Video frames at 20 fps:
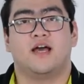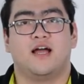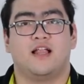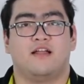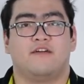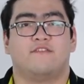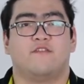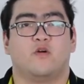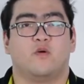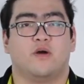
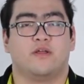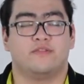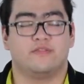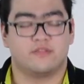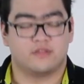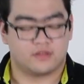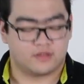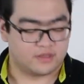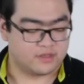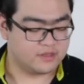Hello
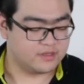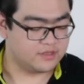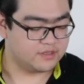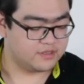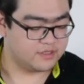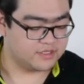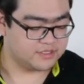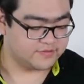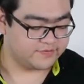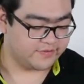everyone.
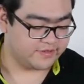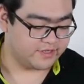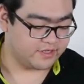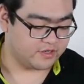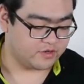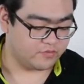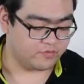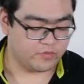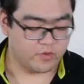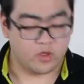This
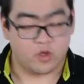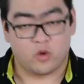video,